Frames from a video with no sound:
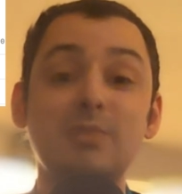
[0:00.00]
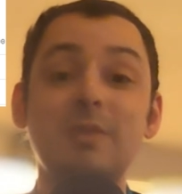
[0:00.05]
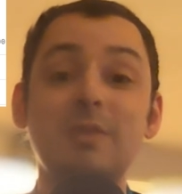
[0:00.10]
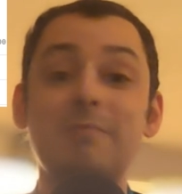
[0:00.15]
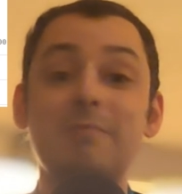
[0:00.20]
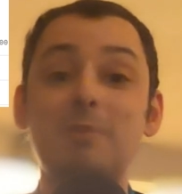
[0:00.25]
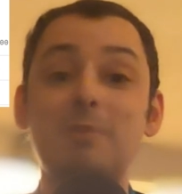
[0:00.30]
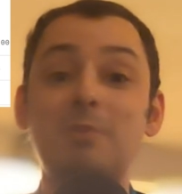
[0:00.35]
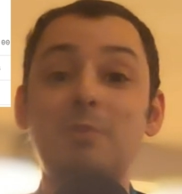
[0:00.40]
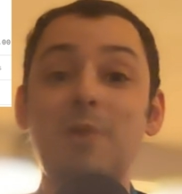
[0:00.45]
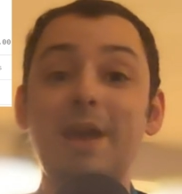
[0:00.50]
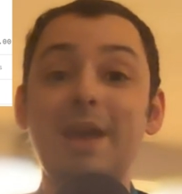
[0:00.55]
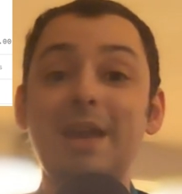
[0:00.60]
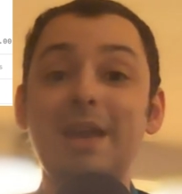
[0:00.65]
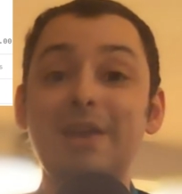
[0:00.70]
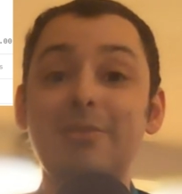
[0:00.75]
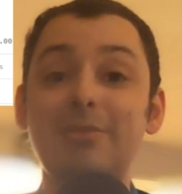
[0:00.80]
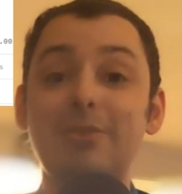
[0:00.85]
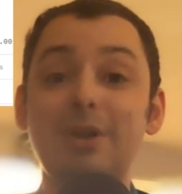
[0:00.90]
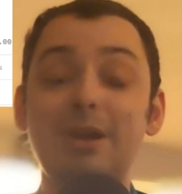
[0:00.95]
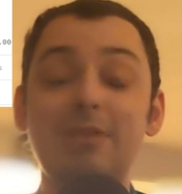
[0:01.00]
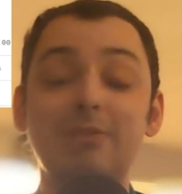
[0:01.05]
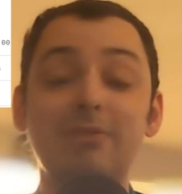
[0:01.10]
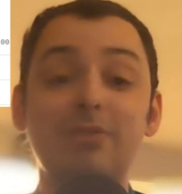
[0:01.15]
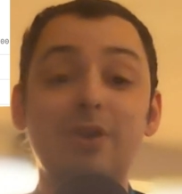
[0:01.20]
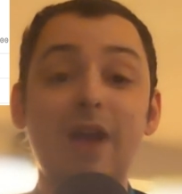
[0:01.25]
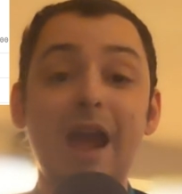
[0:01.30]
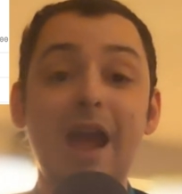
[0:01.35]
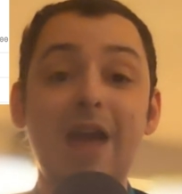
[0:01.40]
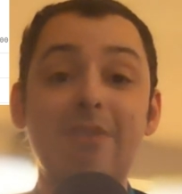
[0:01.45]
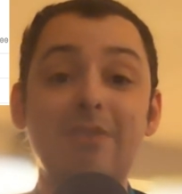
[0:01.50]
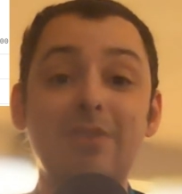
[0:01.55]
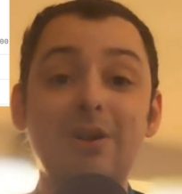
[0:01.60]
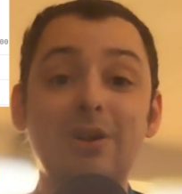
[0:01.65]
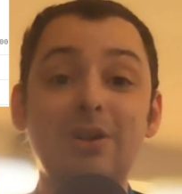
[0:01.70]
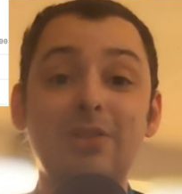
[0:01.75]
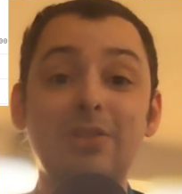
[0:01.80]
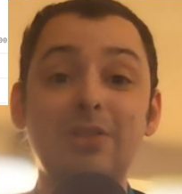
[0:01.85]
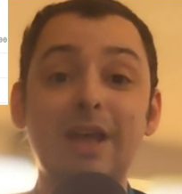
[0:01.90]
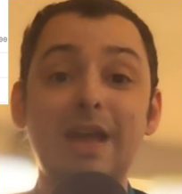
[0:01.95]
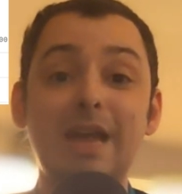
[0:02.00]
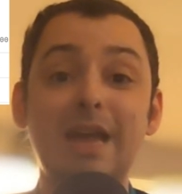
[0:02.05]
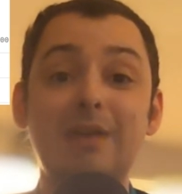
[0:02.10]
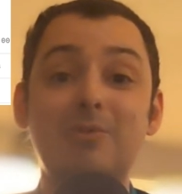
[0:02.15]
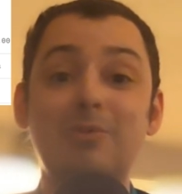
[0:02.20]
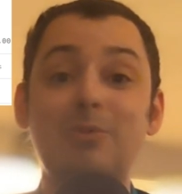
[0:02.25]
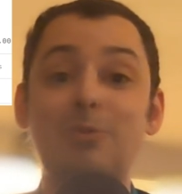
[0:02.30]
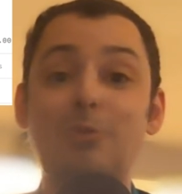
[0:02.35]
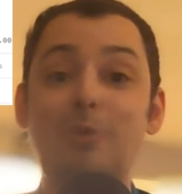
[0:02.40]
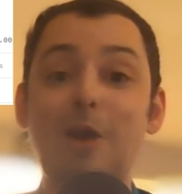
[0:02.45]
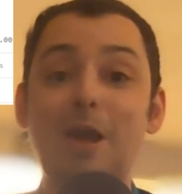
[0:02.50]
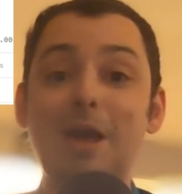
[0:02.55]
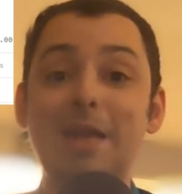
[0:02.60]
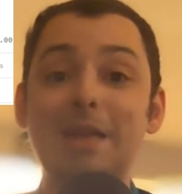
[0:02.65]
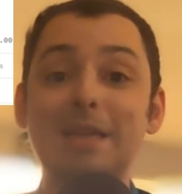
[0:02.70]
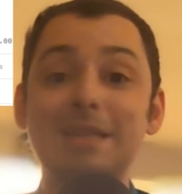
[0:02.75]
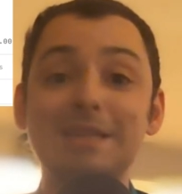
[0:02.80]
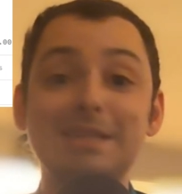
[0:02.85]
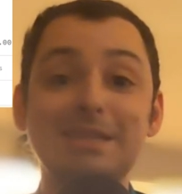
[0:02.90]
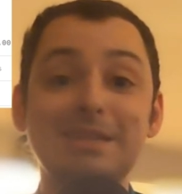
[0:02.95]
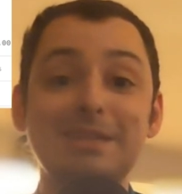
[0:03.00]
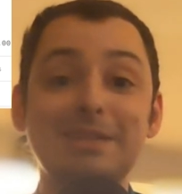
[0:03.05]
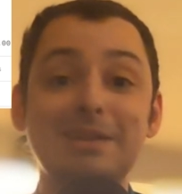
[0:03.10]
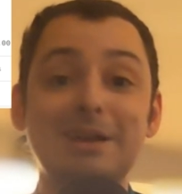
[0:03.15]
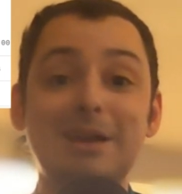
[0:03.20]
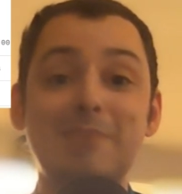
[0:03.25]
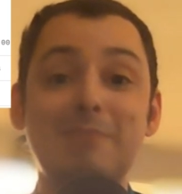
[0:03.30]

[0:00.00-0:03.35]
We've been waiting for it forever. Like, when is it gonna come